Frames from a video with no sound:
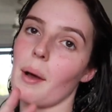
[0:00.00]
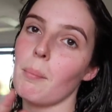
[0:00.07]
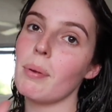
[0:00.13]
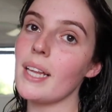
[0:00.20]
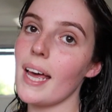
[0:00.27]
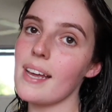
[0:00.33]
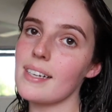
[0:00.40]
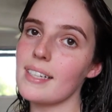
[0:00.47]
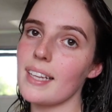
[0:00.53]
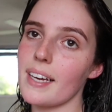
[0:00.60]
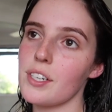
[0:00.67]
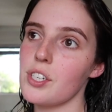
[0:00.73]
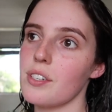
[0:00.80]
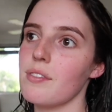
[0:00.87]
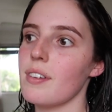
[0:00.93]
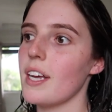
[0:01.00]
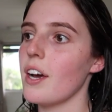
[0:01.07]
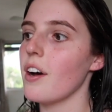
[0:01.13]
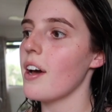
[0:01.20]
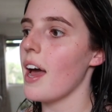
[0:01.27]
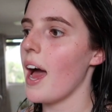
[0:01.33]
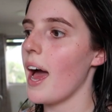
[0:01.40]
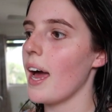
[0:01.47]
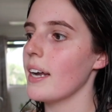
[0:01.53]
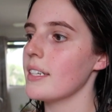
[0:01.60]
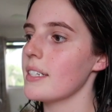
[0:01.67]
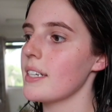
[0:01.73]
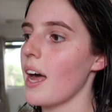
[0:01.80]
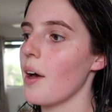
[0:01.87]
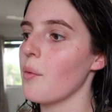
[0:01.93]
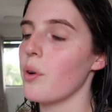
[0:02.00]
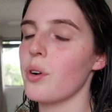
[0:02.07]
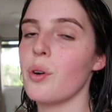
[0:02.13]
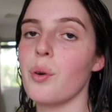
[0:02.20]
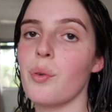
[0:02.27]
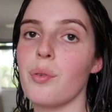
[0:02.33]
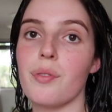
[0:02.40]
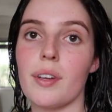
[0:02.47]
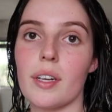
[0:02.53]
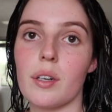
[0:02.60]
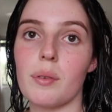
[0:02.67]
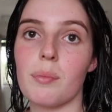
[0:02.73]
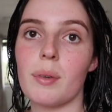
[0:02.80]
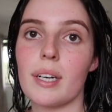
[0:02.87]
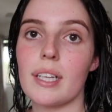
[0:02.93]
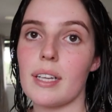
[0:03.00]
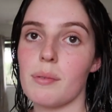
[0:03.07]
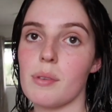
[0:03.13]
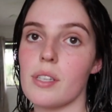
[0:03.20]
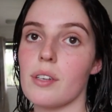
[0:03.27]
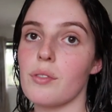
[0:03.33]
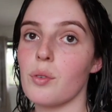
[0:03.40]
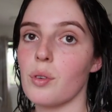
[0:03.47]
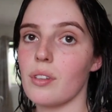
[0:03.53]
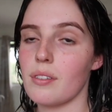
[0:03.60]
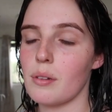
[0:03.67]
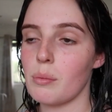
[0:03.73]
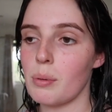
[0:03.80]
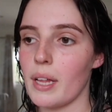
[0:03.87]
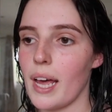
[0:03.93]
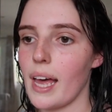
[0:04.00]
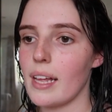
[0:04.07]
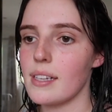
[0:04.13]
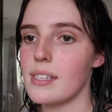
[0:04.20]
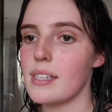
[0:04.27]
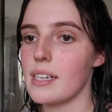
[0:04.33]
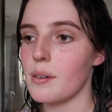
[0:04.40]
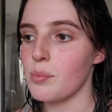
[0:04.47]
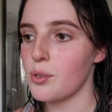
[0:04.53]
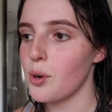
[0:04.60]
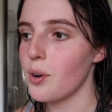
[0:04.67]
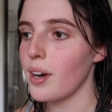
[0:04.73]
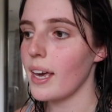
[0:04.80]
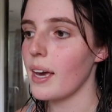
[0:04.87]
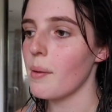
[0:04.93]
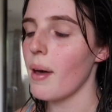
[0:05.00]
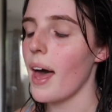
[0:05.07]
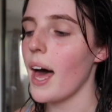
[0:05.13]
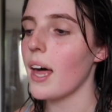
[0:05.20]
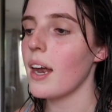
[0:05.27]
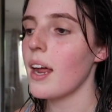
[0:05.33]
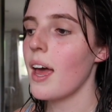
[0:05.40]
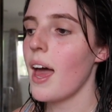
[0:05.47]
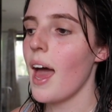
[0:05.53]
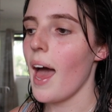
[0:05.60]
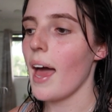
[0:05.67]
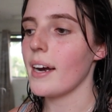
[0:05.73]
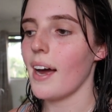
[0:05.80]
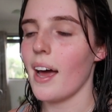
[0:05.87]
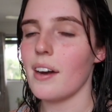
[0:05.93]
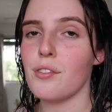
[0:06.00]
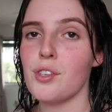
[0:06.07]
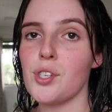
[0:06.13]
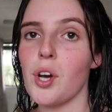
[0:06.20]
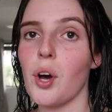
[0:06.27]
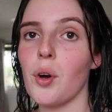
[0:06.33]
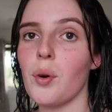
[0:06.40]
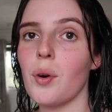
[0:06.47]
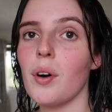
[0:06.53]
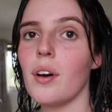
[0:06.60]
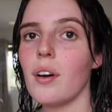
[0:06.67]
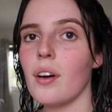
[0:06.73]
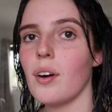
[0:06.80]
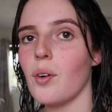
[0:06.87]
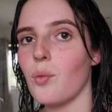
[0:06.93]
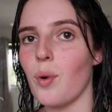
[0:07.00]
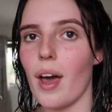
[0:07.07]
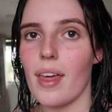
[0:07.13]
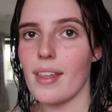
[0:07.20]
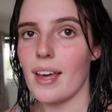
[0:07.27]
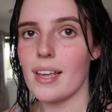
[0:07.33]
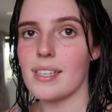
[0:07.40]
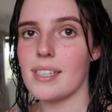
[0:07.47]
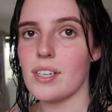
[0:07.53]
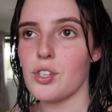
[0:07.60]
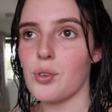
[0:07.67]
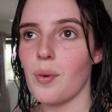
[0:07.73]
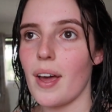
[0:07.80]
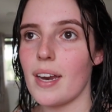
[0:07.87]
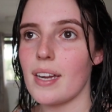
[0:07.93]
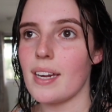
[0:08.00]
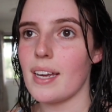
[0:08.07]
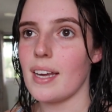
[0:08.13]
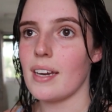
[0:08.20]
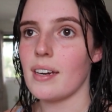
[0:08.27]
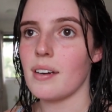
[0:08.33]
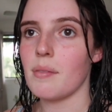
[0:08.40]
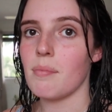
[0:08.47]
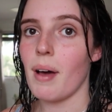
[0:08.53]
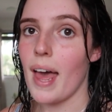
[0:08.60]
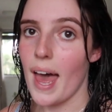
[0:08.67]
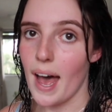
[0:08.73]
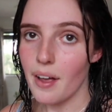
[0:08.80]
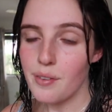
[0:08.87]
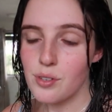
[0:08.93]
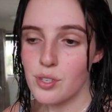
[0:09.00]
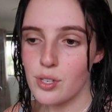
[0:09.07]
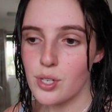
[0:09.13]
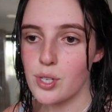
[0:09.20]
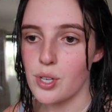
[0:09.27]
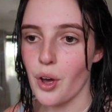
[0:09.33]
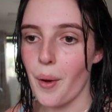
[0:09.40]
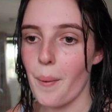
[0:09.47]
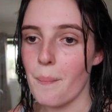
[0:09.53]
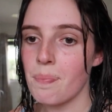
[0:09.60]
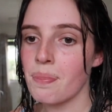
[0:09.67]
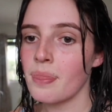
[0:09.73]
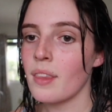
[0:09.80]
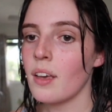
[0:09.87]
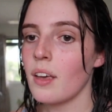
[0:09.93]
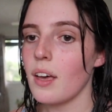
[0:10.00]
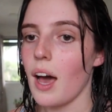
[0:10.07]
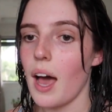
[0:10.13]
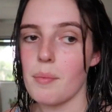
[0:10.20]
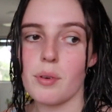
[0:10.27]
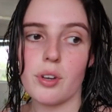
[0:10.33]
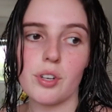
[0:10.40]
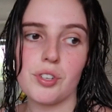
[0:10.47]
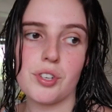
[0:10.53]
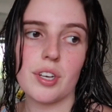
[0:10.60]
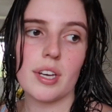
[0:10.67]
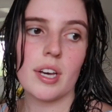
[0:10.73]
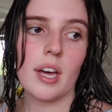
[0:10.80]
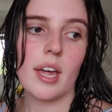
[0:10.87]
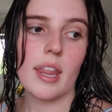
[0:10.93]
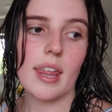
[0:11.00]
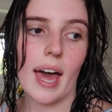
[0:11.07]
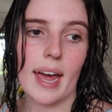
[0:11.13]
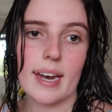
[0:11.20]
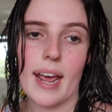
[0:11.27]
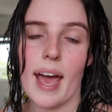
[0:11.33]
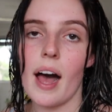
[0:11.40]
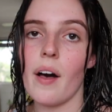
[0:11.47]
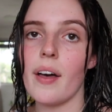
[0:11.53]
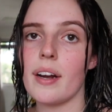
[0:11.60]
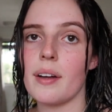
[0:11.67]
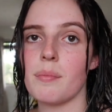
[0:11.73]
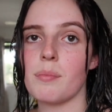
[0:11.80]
like a plant collection video, and I want to film clips of all of the plants that I'm talking about and kind of show where they're situated in my house. So I'm gonna do that now, and